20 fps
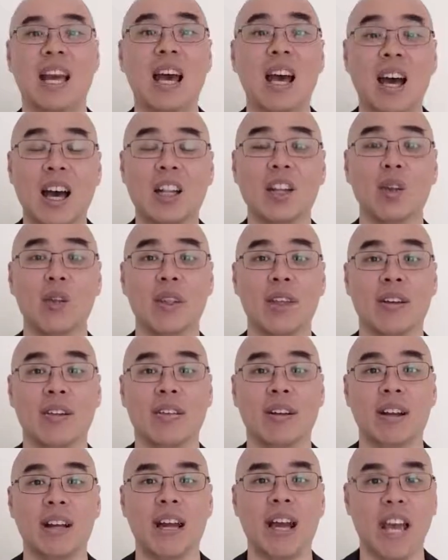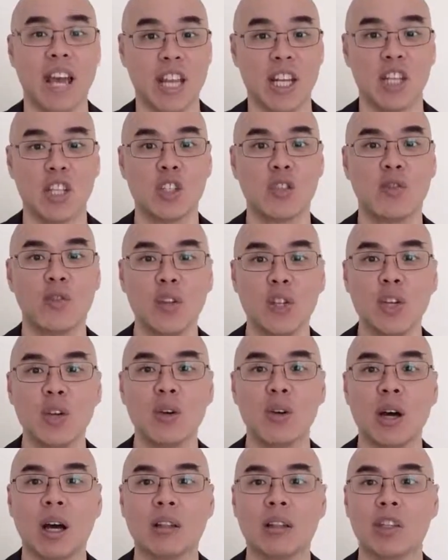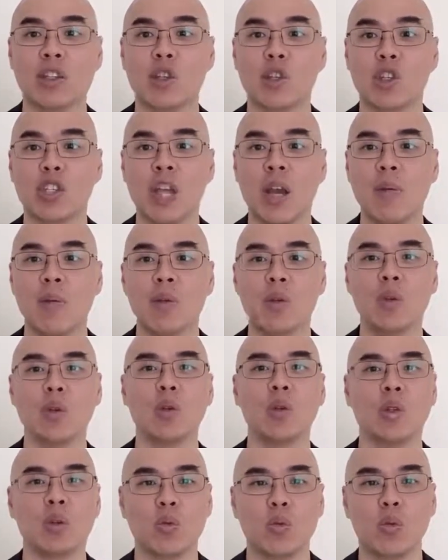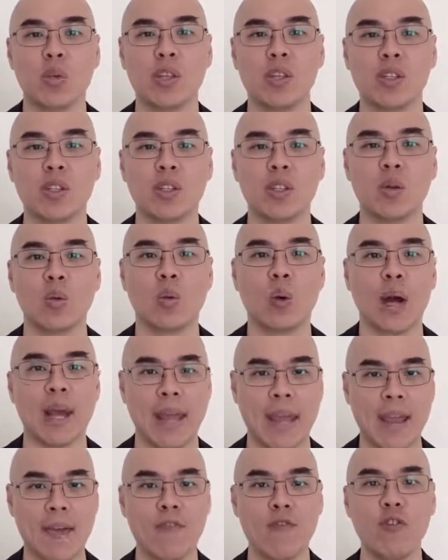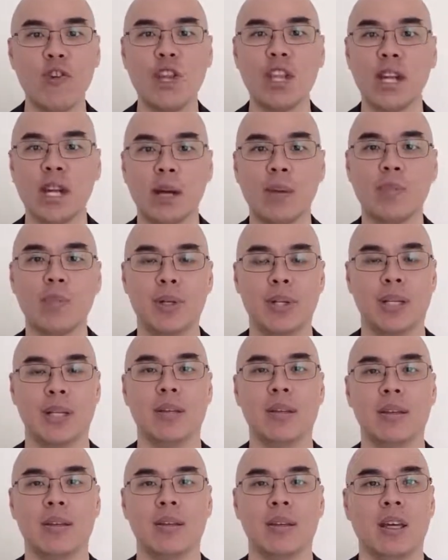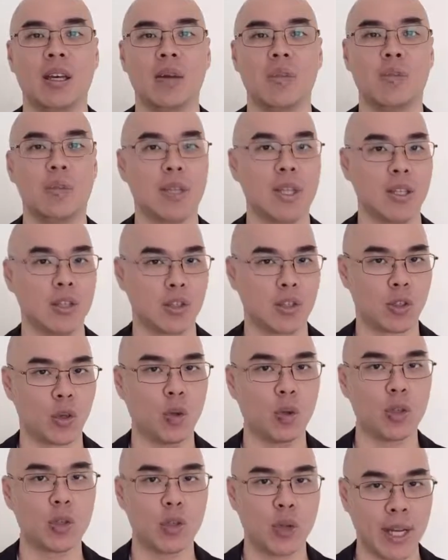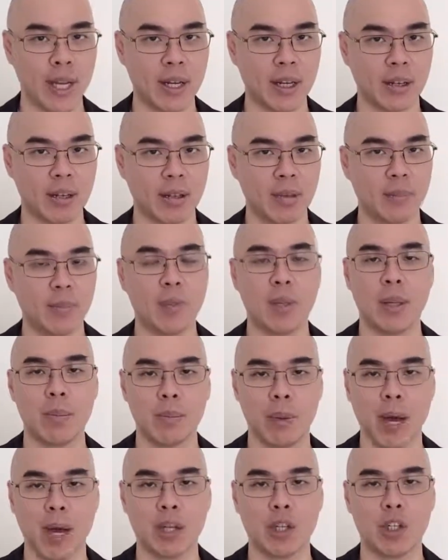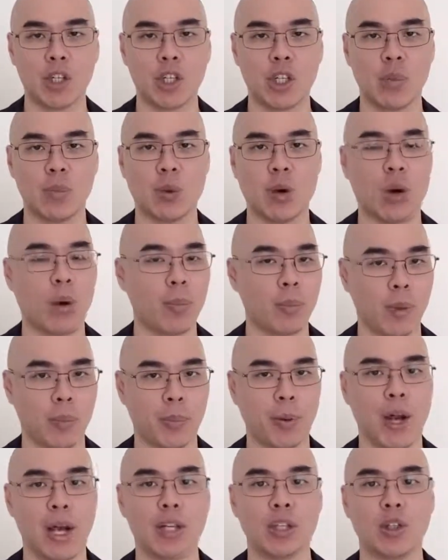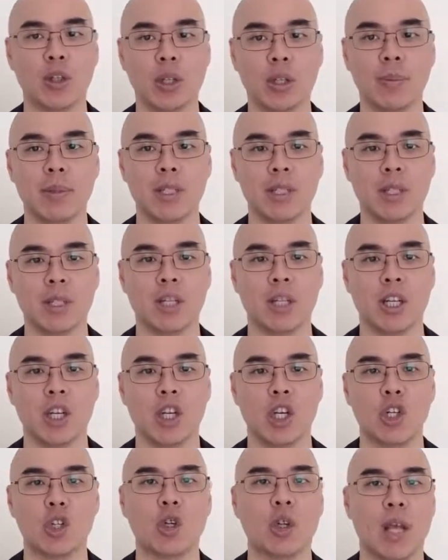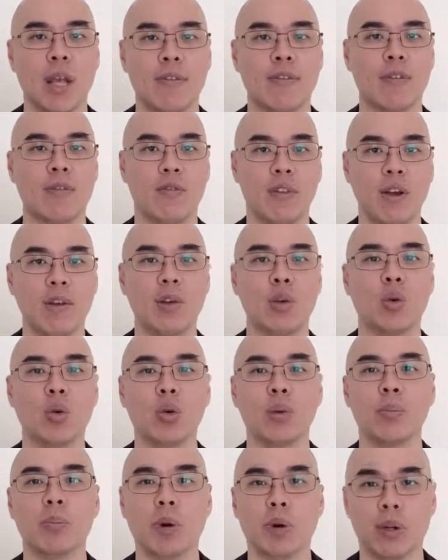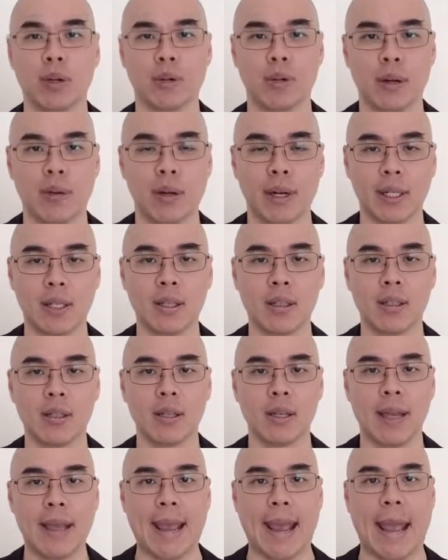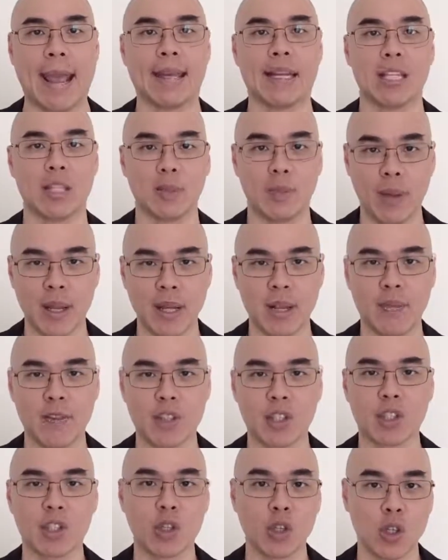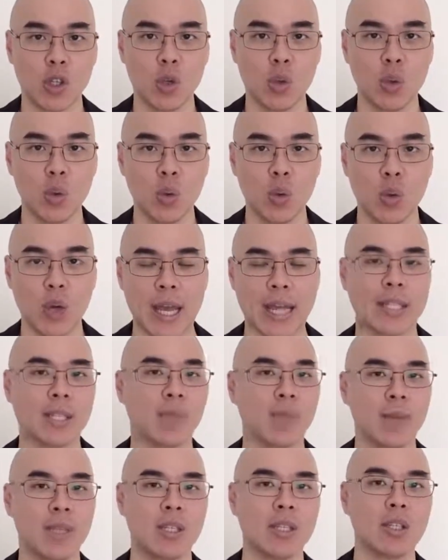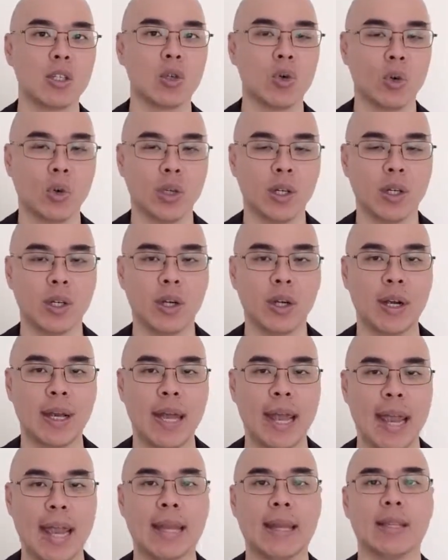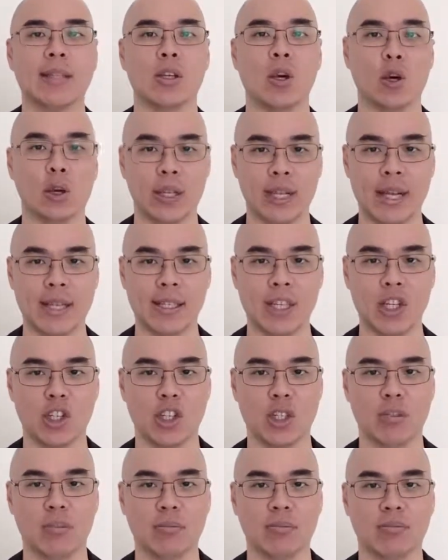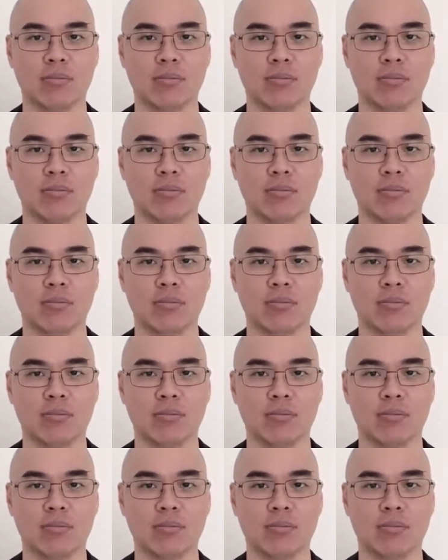Hello there. In this video, I'd like to share with you the reason why every company, be it sole trader, be it partnership or proprietary limited, should have your very own board of directors and its benefits to you as a business owner and as an organization.